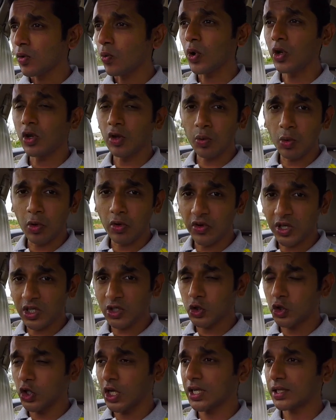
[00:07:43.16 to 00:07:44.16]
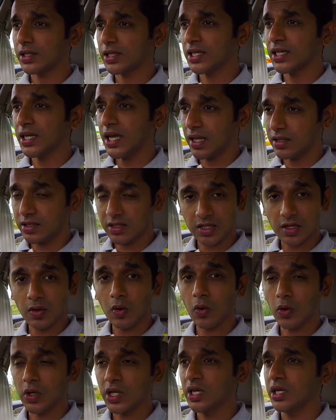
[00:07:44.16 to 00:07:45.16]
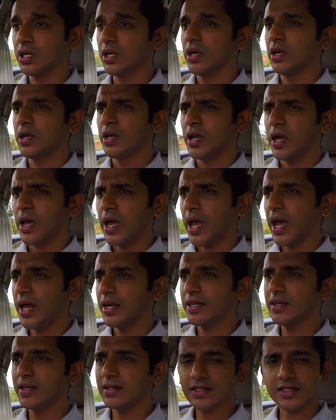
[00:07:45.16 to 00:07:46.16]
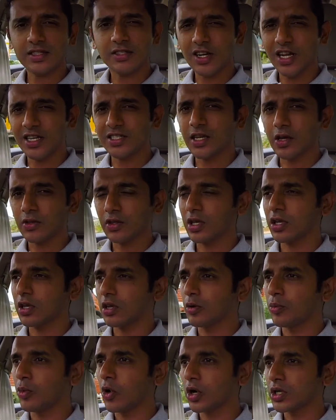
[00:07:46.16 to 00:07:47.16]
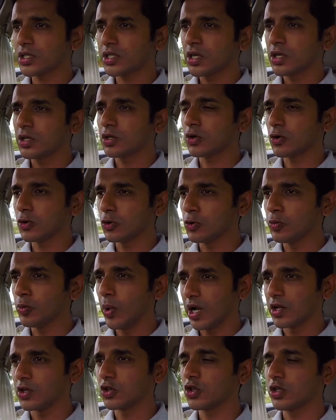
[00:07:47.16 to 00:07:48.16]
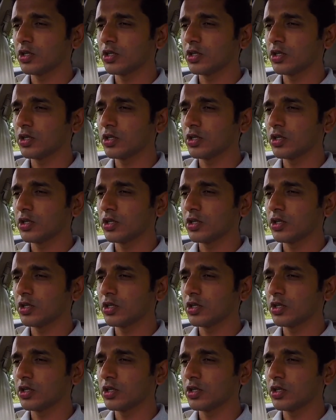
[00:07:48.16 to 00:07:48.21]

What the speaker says: when you're moving gently and slowly, and it doesn't stress out the gearbox too much.